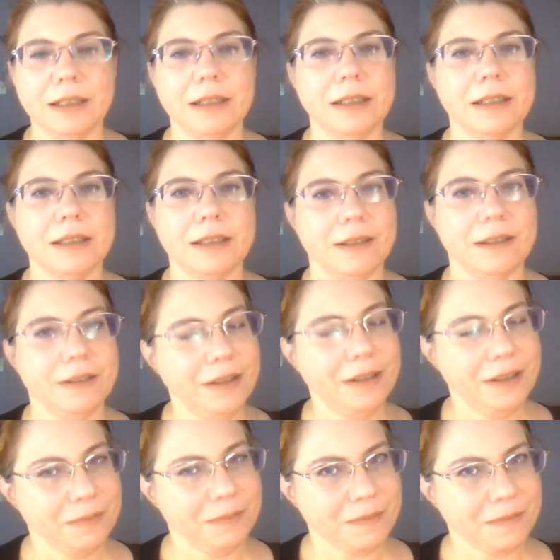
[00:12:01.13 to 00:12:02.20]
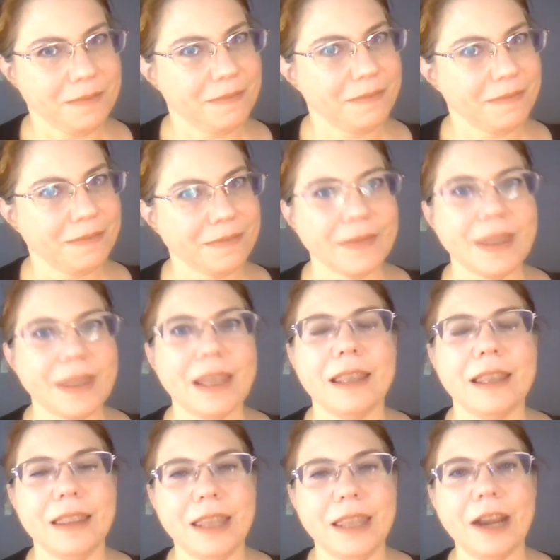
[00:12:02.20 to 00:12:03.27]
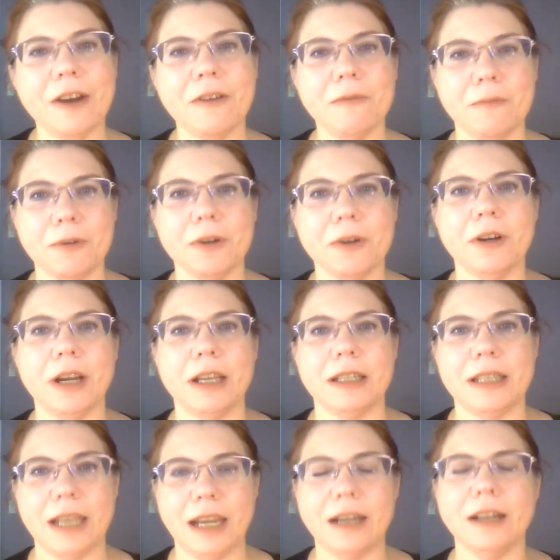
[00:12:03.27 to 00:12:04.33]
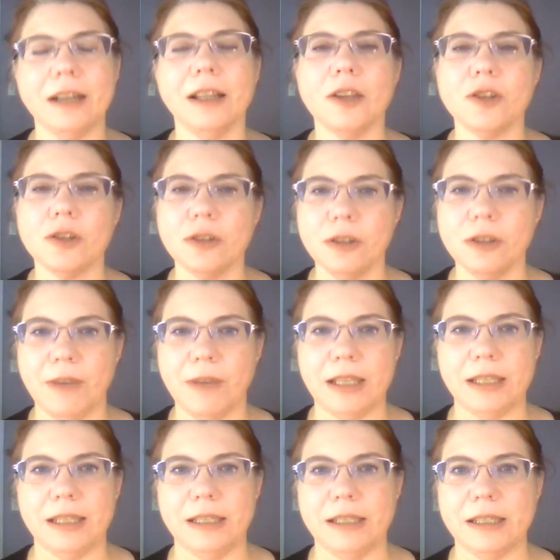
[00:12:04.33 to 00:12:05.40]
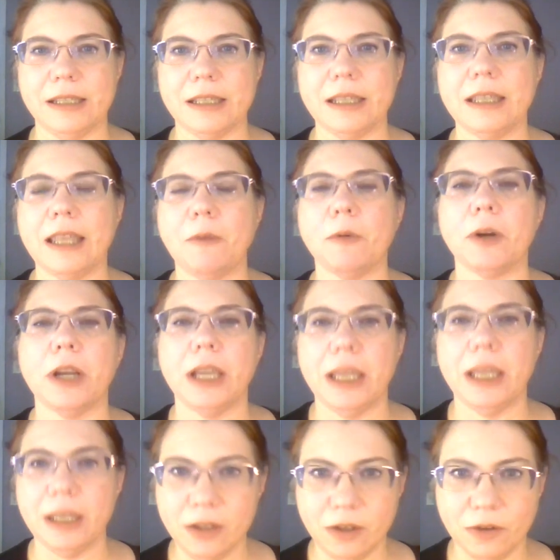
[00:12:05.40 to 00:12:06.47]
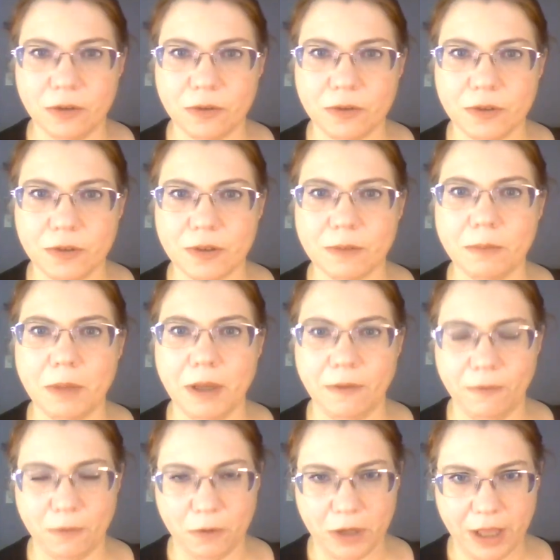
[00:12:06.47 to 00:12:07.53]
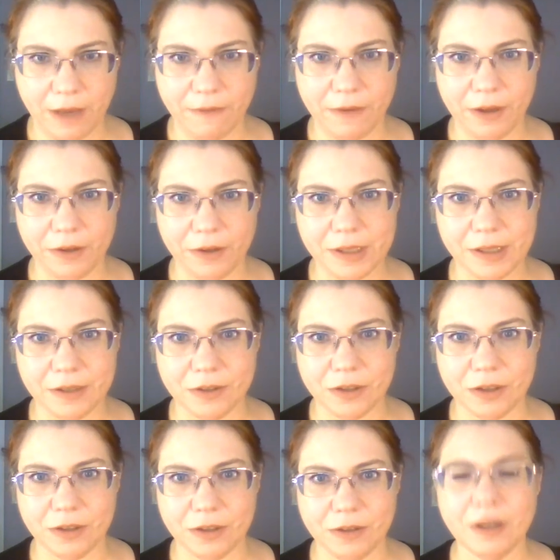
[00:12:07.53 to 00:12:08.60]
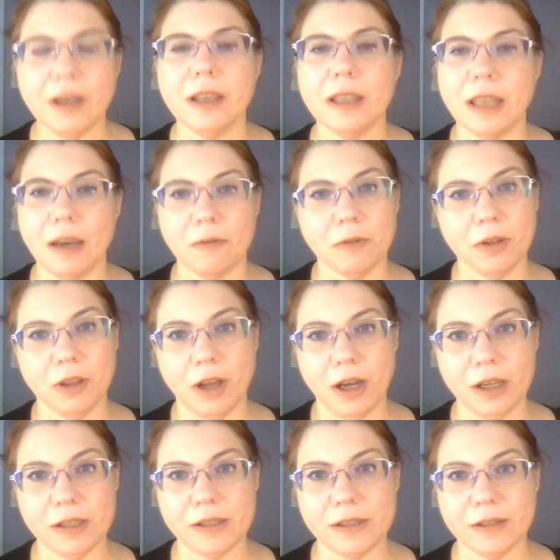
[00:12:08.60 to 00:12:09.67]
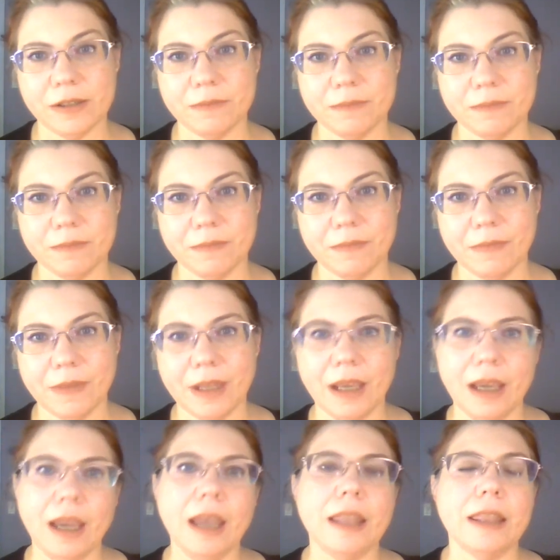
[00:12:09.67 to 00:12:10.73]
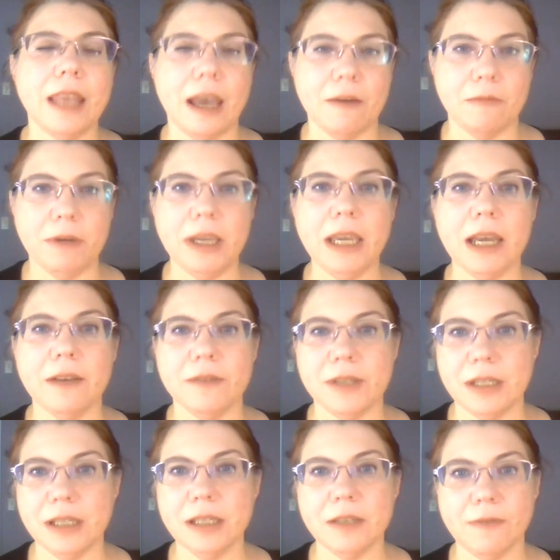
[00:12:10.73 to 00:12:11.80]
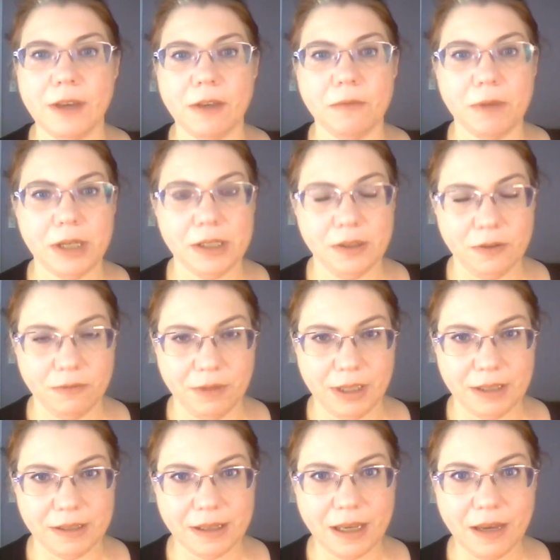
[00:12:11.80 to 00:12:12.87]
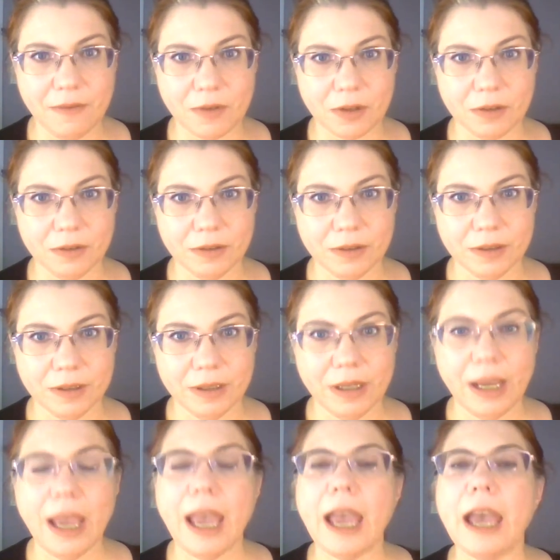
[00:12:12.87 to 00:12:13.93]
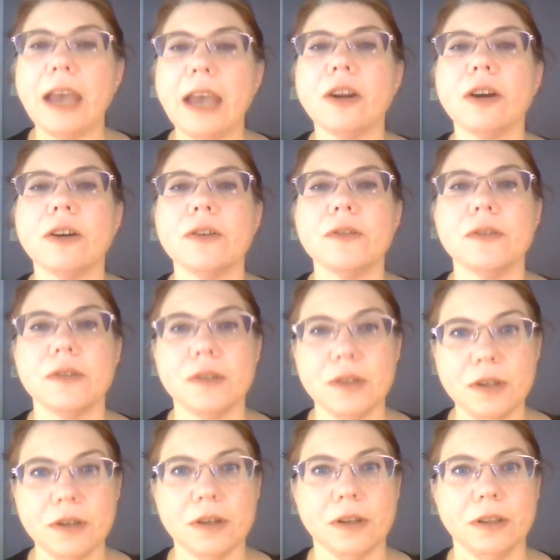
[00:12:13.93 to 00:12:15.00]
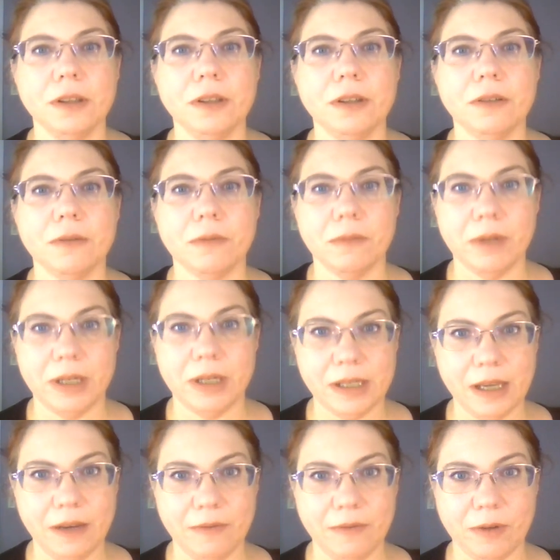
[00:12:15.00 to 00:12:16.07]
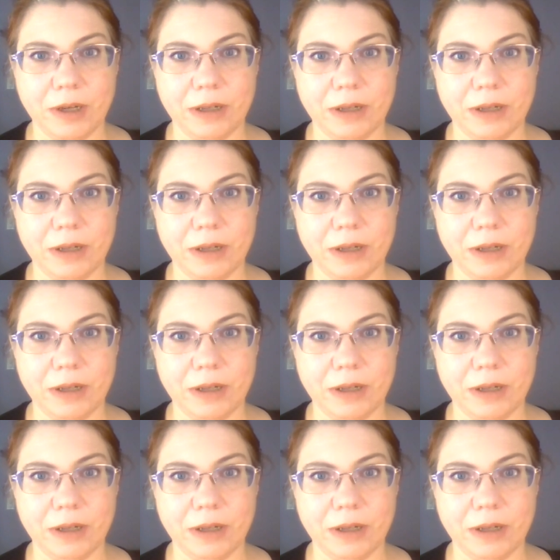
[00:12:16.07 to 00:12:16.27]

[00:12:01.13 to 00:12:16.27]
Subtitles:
So, there were technological advances that were in use before that failed ascension, that were lost, that we have since found ways to rediscover and are still rediscovering.